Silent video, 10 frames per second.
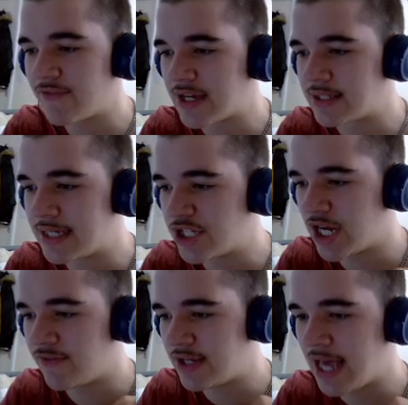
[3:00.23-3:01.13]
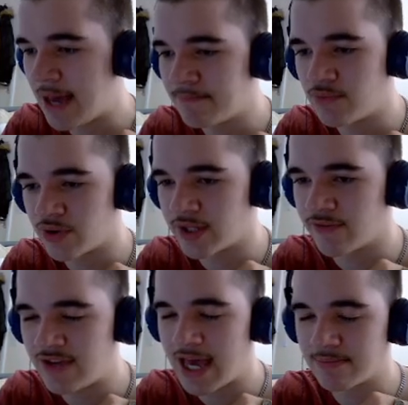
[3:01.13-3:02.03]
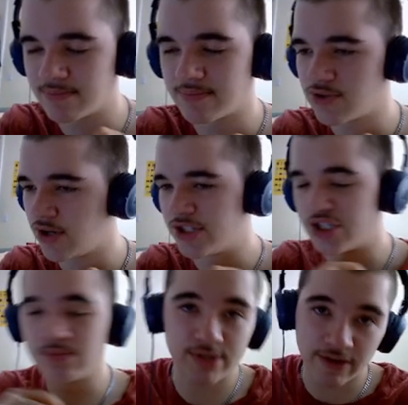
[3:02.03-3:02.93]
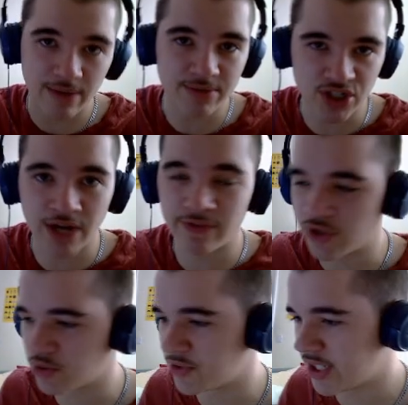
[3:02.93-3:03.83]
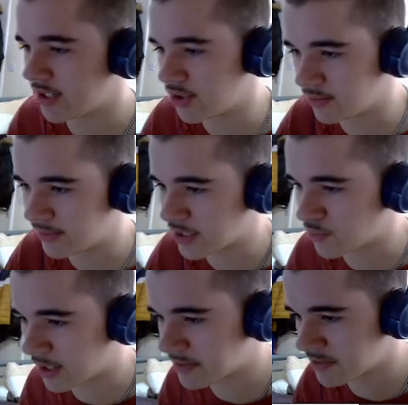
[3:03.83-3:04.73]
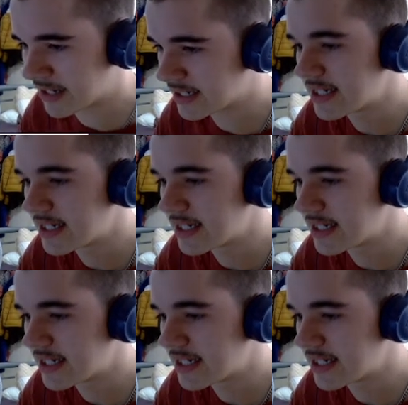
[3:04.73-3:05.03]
is the JVM or the VM. Sorry, JVM is a Java virtual machine, so that's what comes to mind.